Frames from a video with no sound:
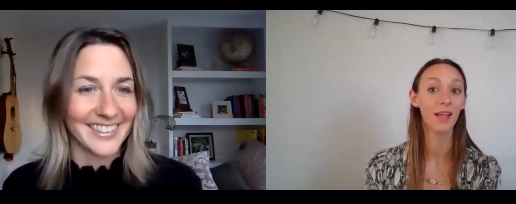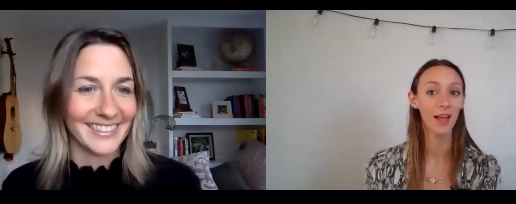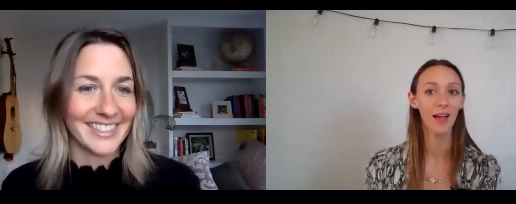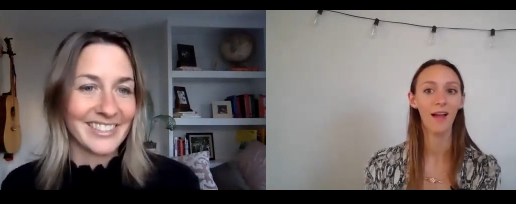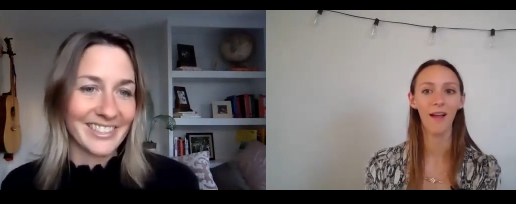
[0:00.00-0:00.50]

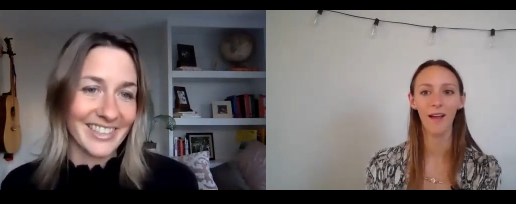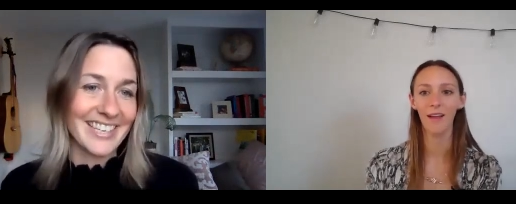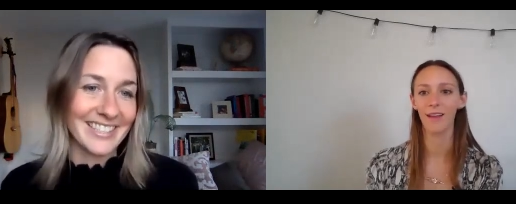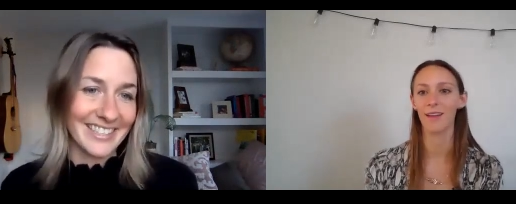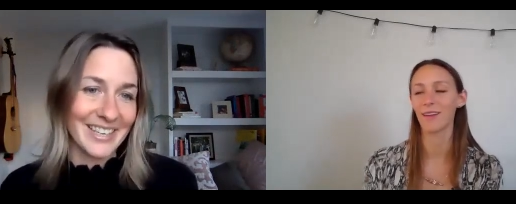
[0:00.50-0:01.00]
Speaker 1: say yes to
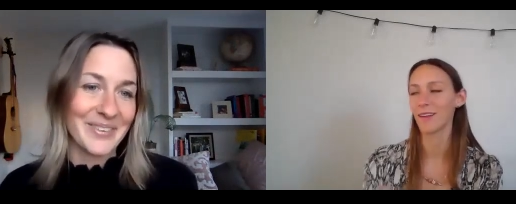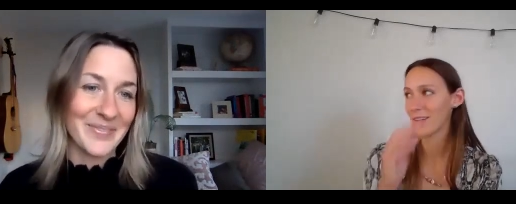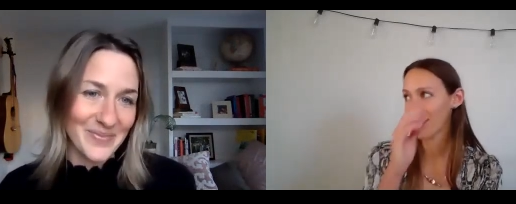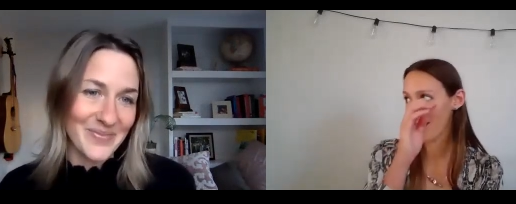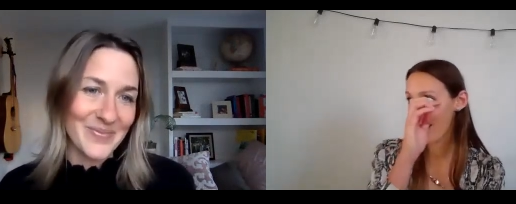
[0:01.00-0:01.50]
your
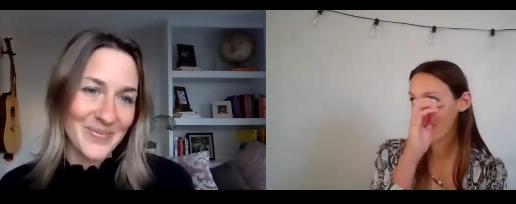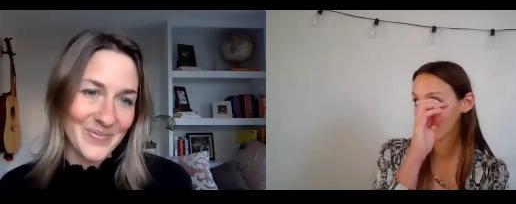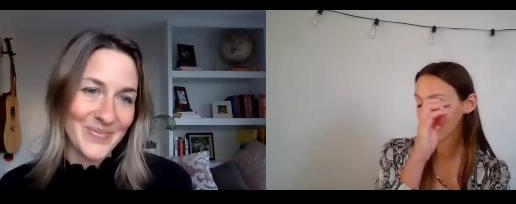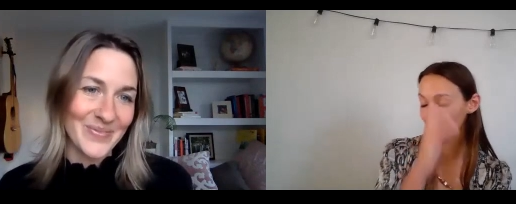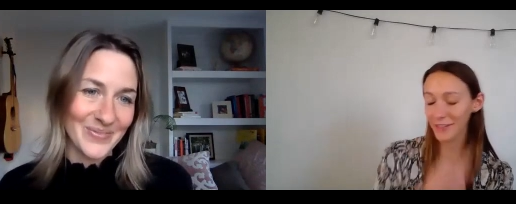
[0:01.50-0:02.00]
idea
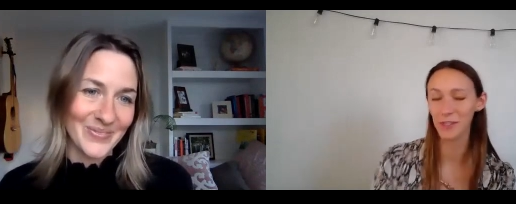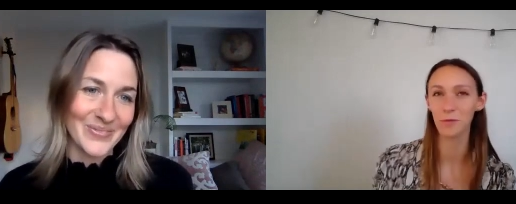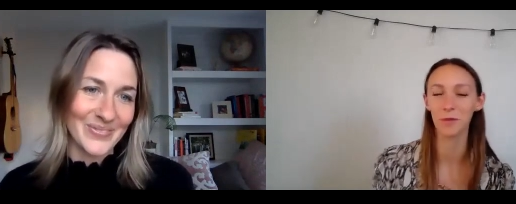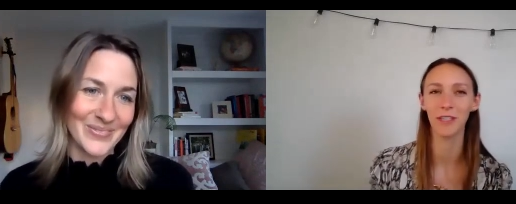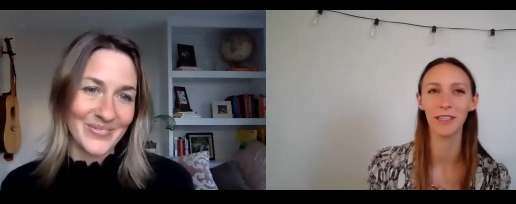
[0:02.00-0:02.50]
Speaker 2: I actually had
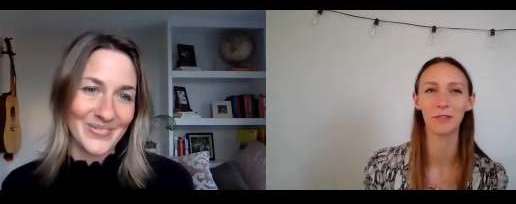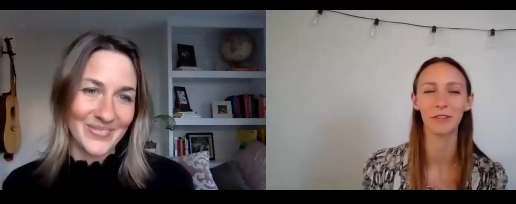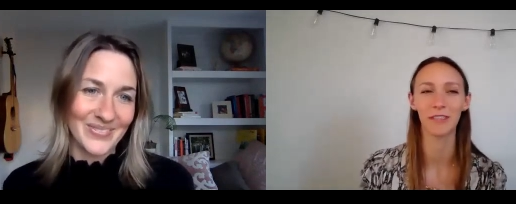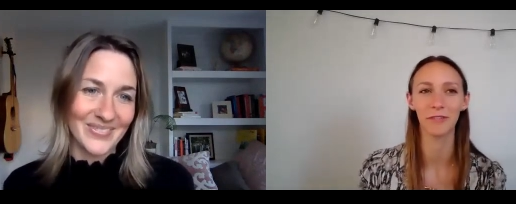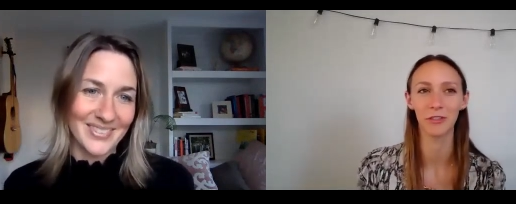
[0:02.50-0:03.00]
this really
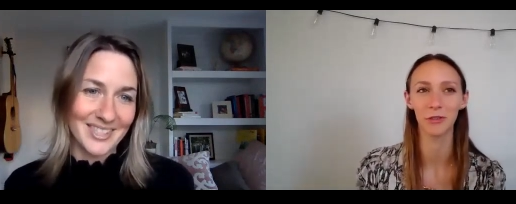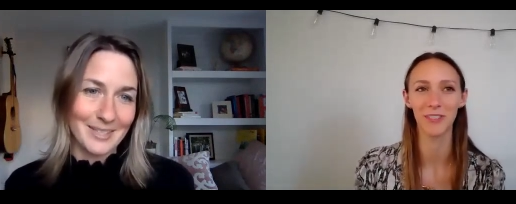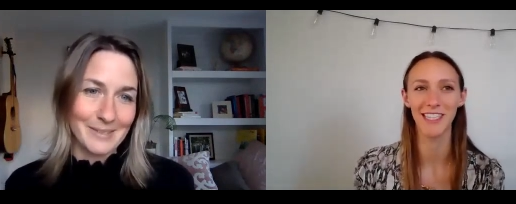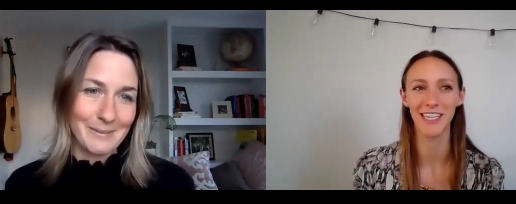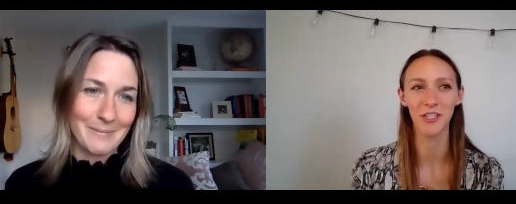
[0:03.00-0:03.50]
interesting
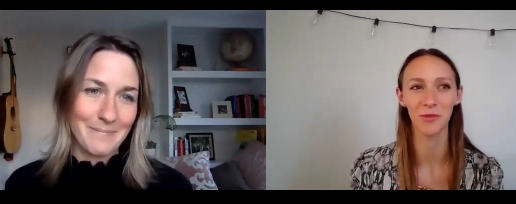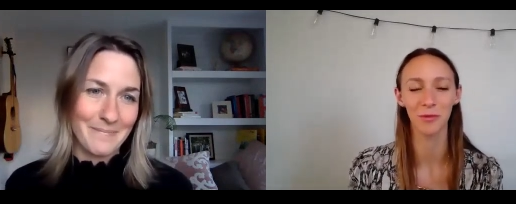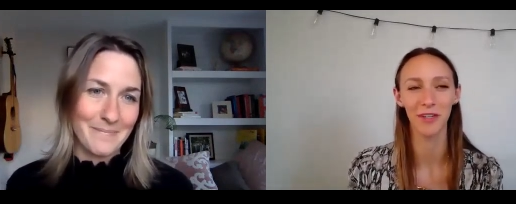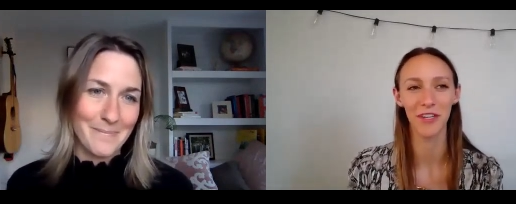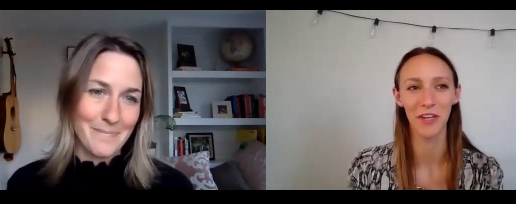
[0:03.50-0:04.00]

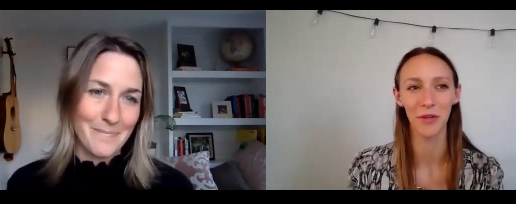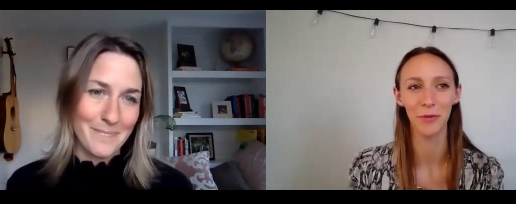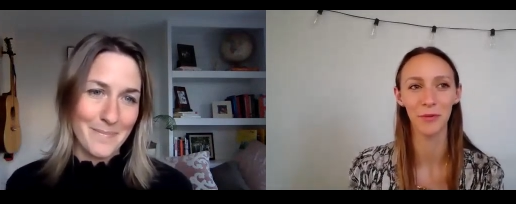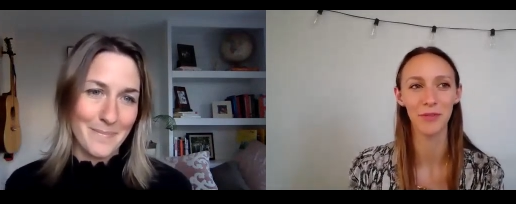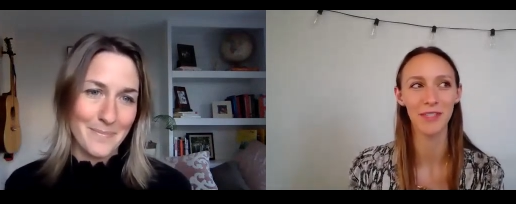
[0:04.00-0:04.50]
visualization when
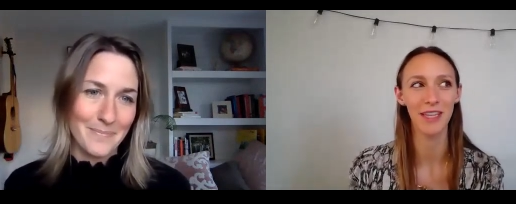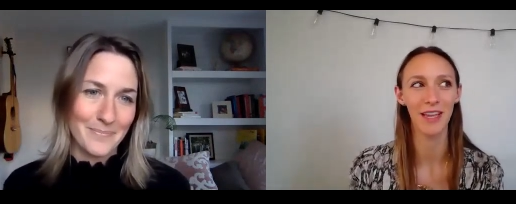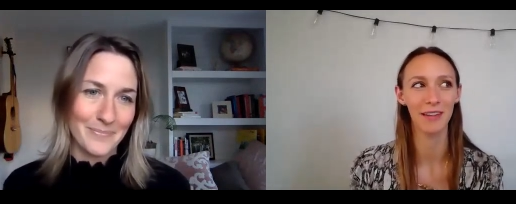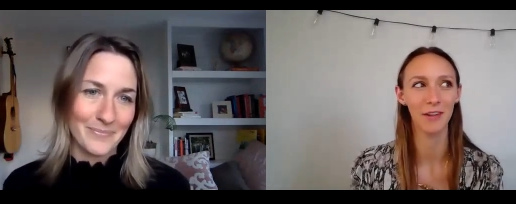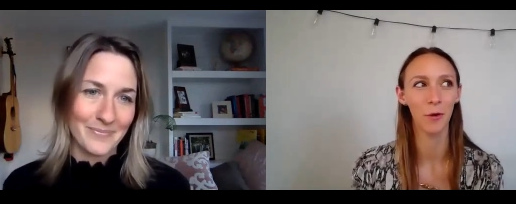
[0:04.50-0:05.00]
you
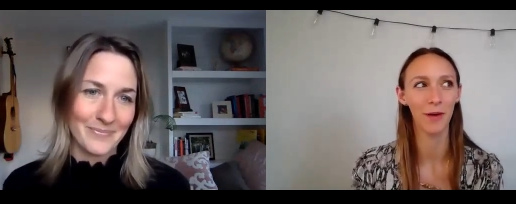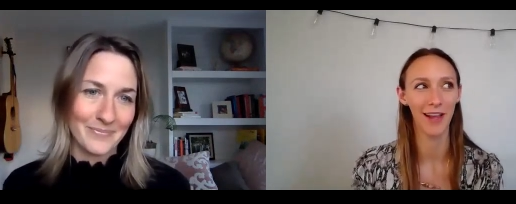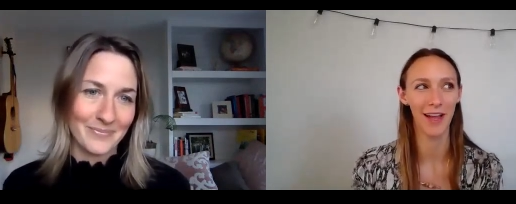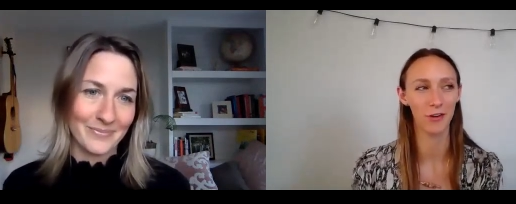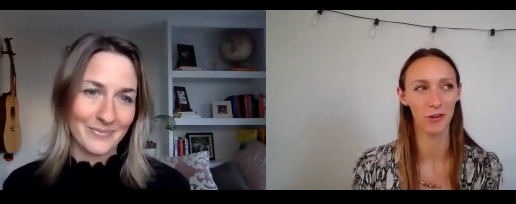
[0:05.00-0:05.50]
said
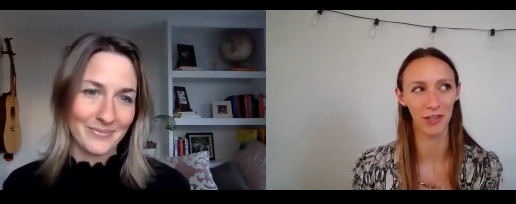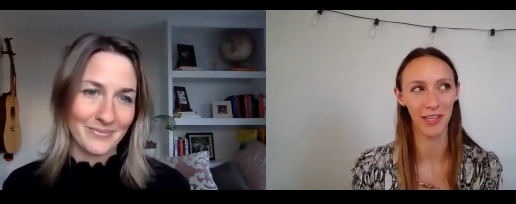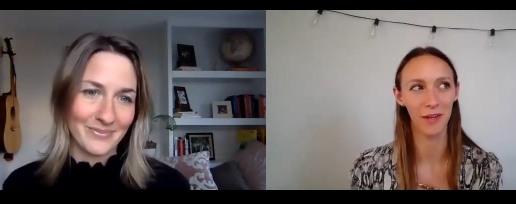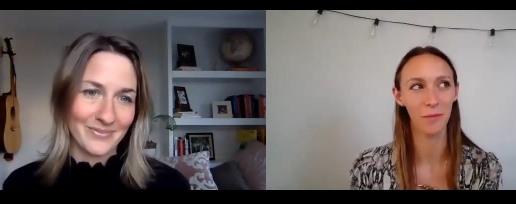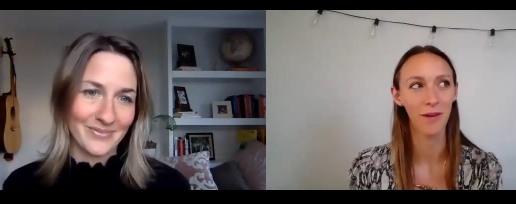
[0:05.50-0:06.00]
going out on
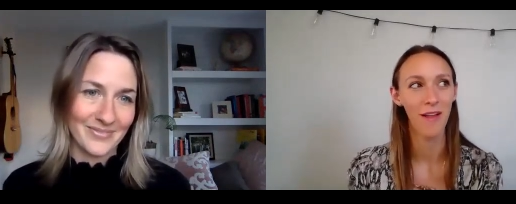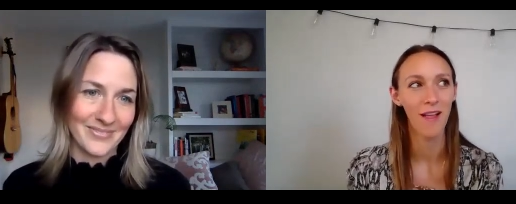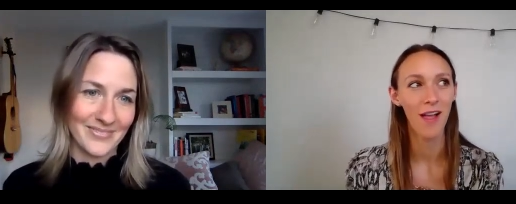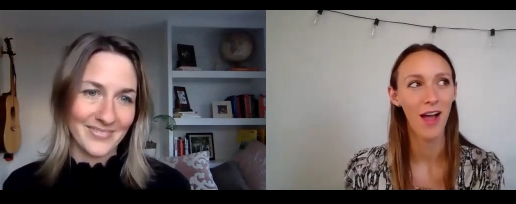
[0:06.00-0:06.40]
a limb.